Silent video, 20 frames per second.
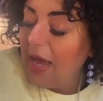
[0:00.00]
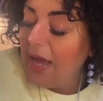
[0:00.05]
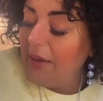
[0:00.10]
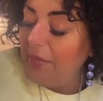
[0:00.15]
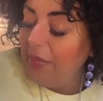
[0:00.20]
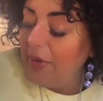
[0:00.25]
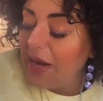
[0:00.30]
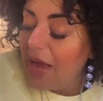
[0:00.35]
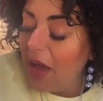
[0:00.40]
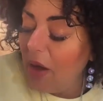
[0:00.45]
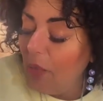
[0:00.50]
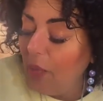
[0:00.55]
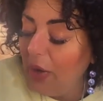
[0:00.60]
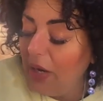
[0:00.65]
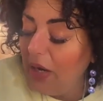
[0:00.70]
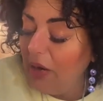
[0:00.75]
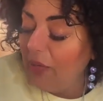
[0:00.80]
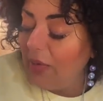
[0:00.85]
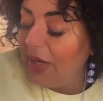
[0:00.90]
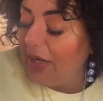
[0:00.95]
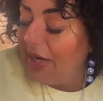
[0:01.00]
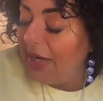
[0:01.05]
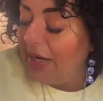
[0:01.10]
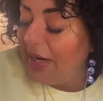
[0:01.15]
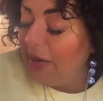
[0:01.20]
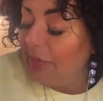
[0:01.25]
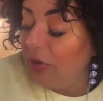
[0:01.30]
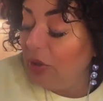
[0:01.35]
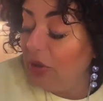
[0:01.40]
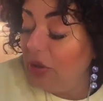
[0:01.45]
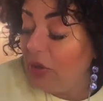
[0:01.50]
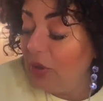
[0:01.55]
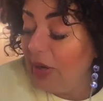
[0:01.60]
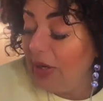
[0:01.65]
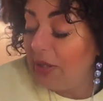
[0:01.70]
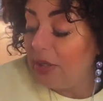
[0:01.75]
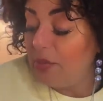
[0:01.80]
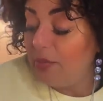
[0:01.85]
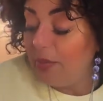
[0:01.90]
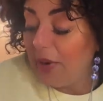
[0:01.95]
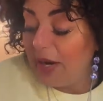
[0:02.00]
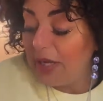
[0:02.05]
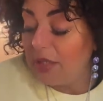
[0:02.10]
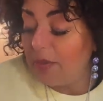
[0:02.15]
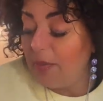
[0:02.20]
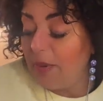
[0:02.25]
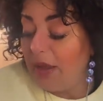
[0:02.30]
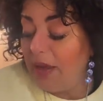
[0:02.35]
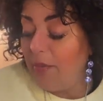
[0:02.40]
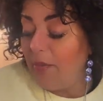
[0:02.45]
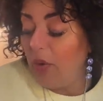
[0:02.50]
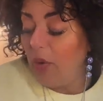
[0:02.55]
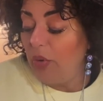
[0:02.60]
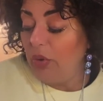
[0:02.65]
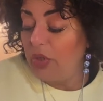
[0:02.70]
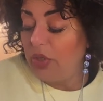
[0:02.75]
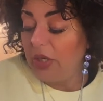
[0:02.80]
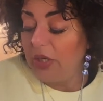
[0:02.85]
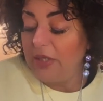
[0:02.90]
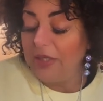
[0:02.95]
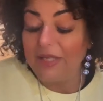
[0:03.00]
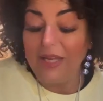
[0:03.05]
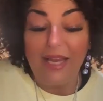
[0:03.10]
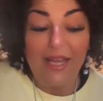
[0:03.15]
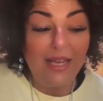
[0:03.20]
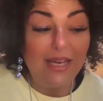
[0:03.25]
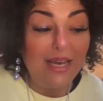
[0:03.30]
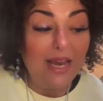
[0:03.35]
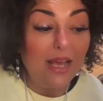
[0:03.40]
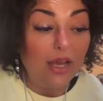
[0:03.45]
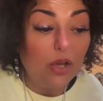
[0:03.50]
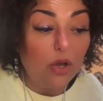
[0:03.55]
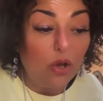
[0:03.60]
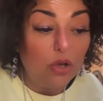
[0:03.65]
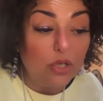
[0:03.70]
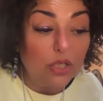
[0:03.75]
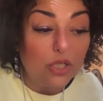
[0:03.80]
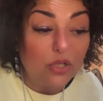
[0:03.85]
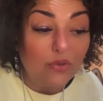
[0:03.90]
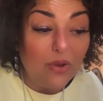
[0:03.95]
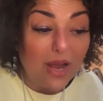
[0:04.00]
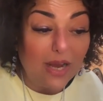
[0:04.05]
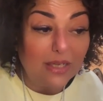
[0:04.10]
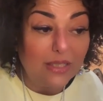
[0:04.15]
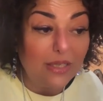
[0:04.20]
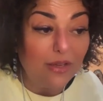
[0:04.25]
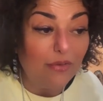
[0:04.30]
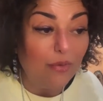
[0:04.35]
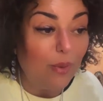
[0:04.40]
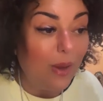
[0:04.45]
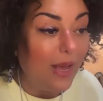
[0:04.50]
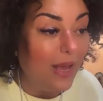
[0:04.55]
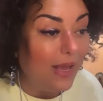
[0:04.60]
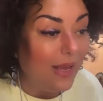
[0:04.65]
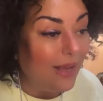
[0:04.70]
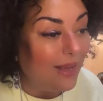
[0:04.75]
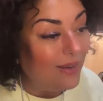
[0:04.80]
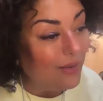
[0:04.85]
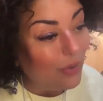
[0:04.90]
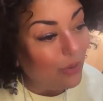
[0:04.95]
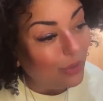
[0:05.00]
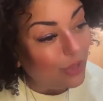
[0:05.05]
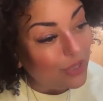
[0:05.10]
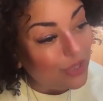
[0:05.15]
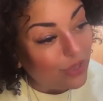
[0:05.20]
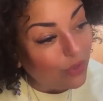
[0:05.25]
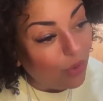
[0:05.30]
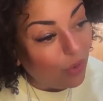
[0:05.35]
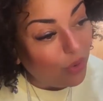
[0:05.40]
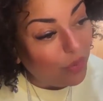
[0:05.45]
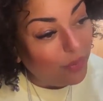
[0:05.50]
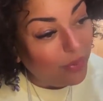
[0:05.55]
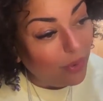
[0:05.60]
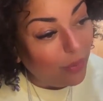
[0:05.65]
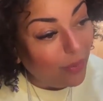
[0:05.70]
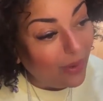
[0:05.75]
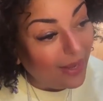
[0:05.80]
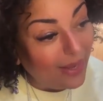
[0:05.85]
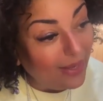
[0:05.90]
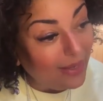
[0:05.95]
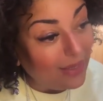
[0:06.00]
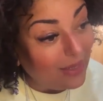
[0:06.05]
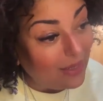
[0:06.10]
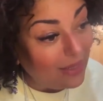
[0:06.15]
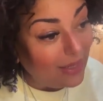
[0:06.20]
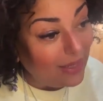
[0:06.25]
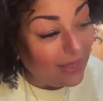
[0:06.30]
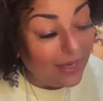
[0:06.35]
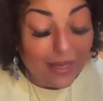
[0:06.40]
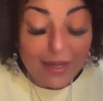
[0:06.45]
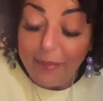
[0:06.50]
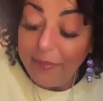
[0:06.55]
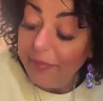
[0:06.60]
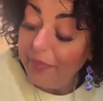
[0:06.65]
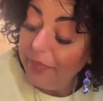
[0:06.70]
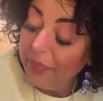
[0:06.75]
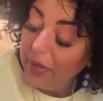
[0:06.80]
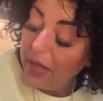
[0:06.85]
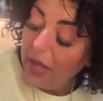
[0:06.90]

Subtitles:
I am now willing, ready, and able to express my emotions in a constructive way and not a Scorpio way, clearly.